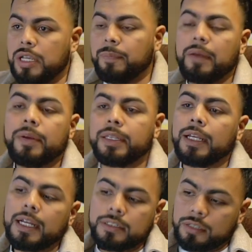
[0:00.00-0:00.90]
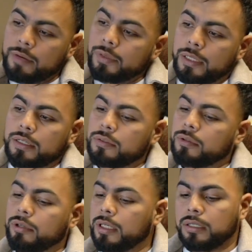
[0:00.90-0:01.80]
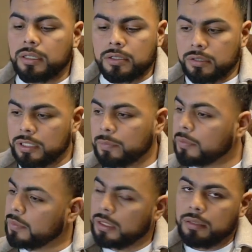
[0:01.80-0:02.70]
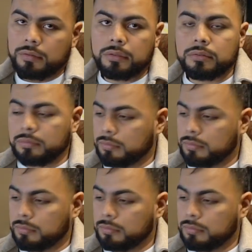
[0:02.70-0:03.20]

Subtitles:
You ship everything as everything is ordering. You ship them, and then boom.